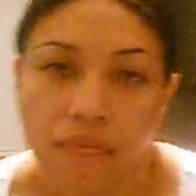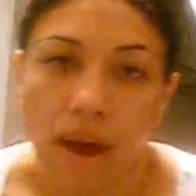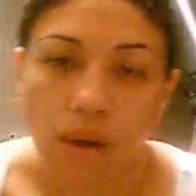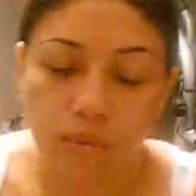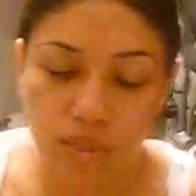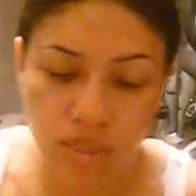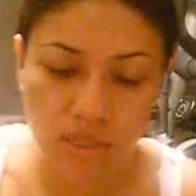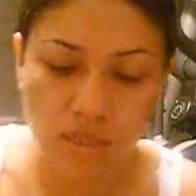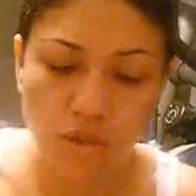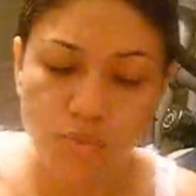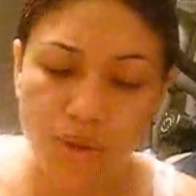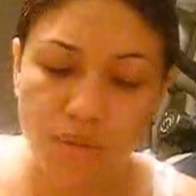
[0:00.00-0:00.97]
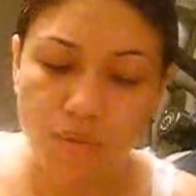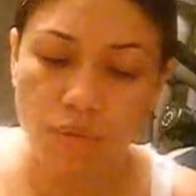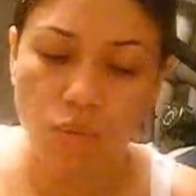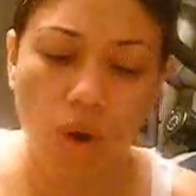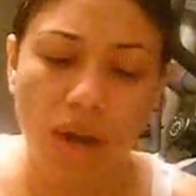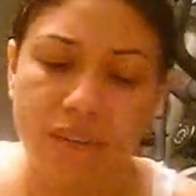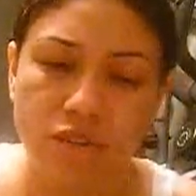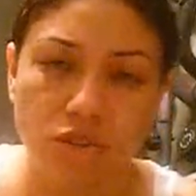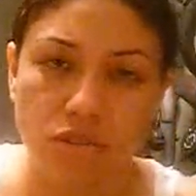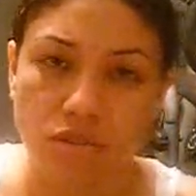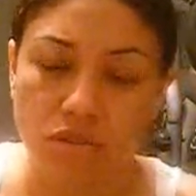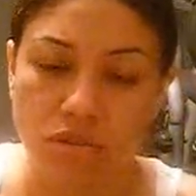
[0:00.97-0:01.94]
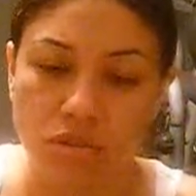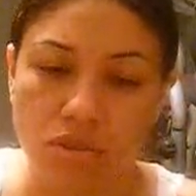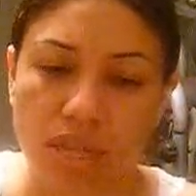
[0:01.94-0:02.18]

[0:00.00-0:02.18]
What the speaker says: And that one's a little bit wider.